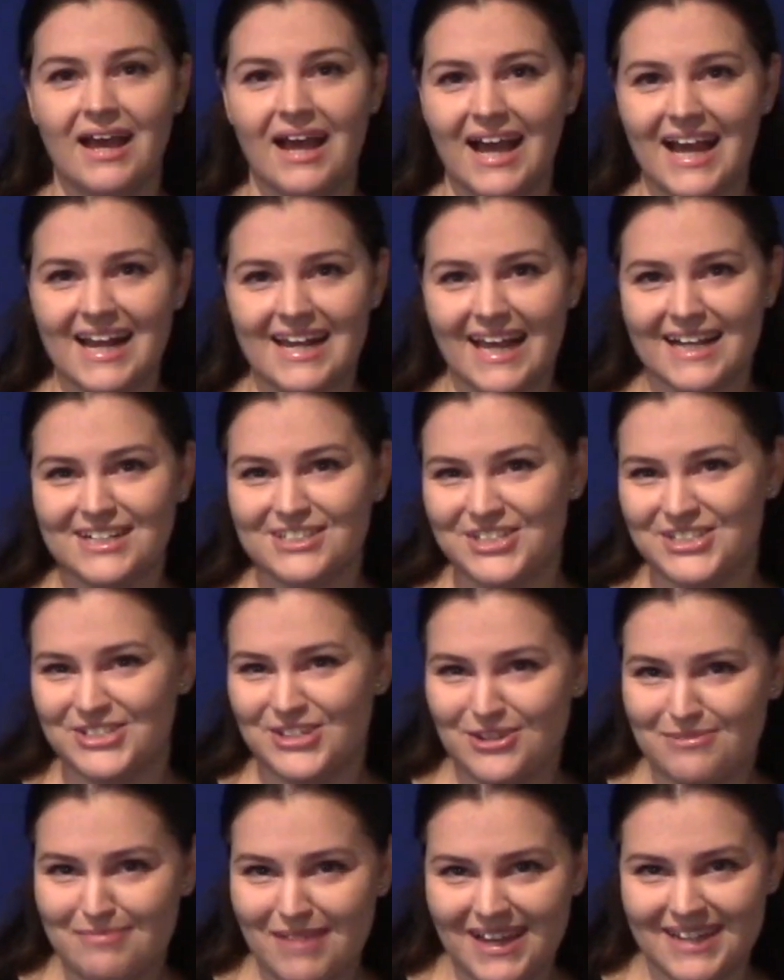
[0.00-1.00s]
I'd like to
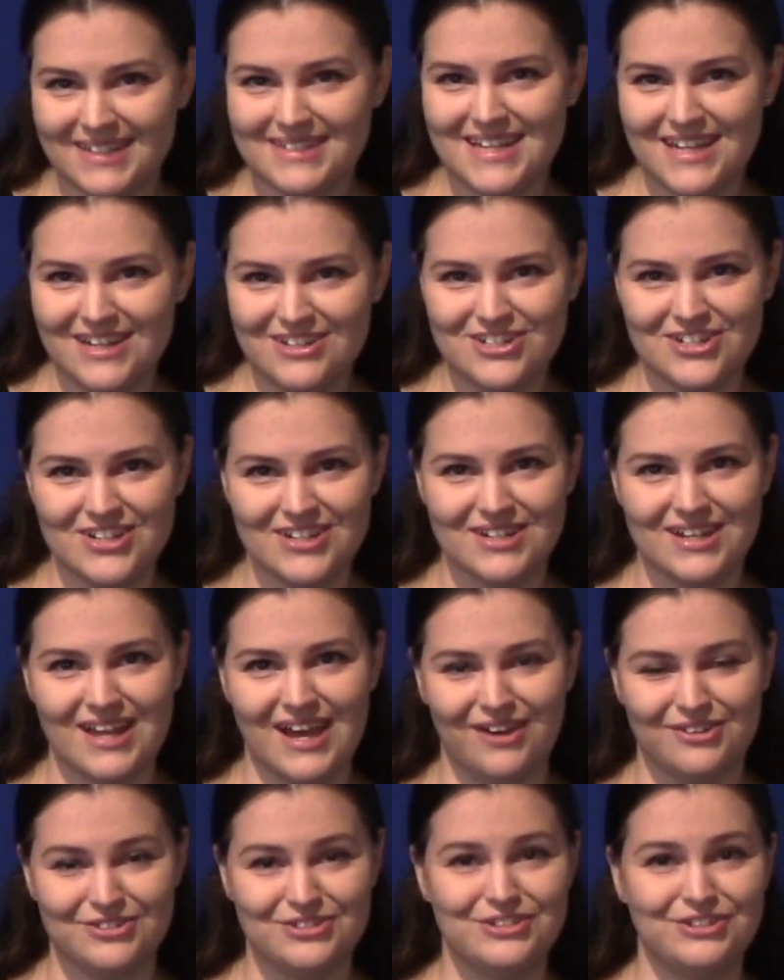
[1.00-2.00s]
turn my attention
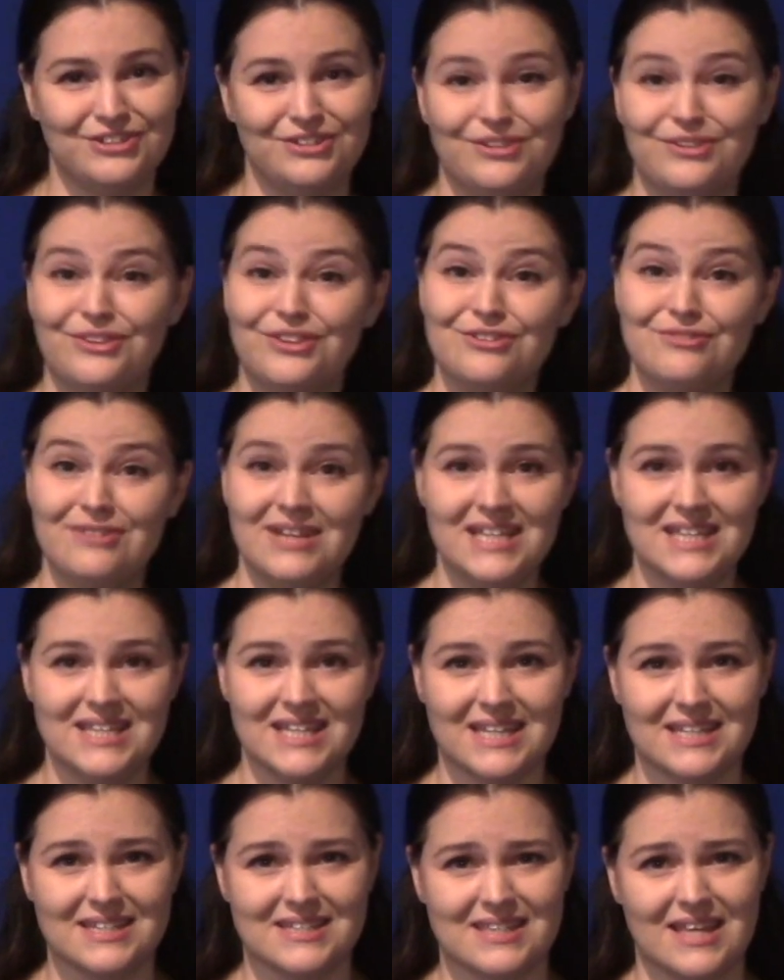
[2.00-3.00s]
now to 3
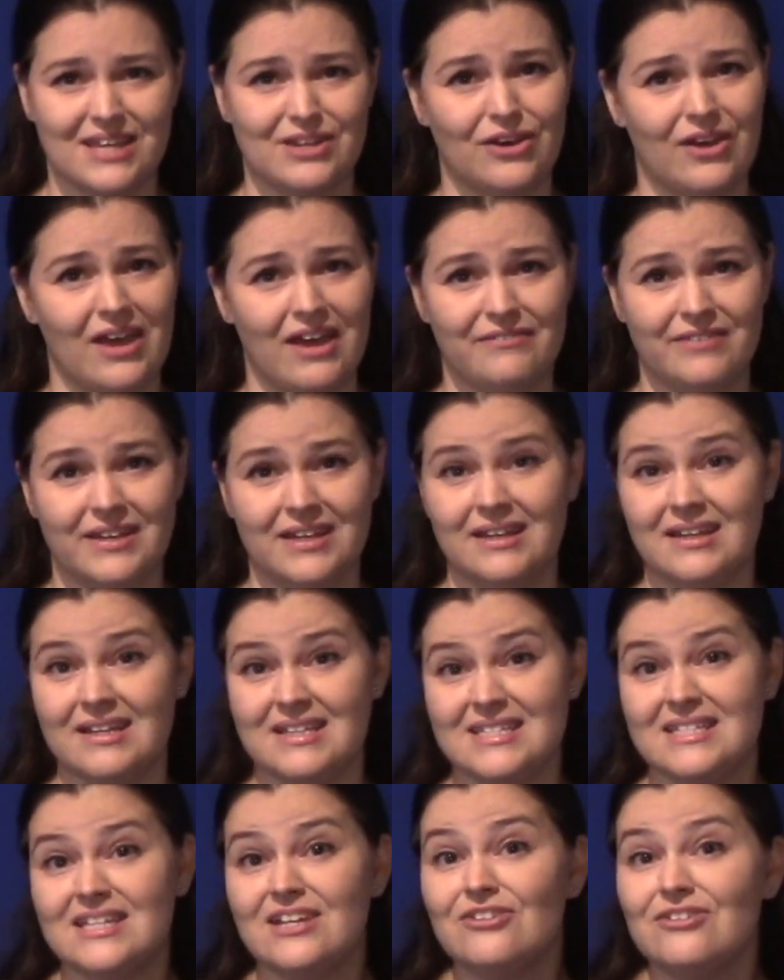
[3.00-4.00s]
things that are having a
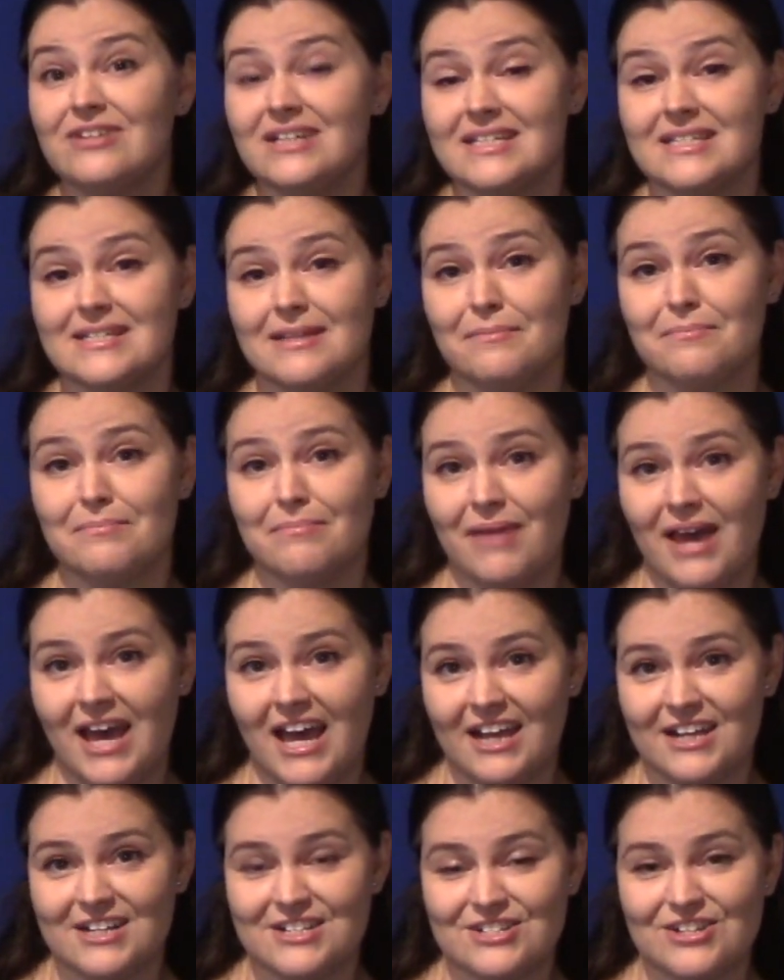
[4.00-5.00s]
serious
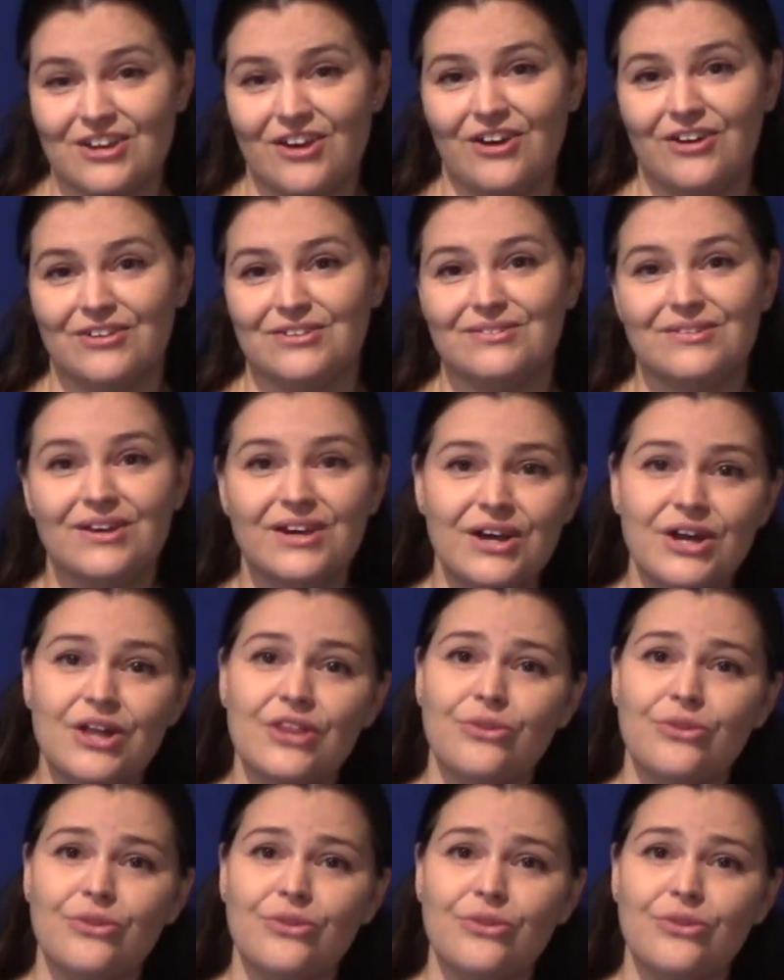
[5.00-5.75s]
impact on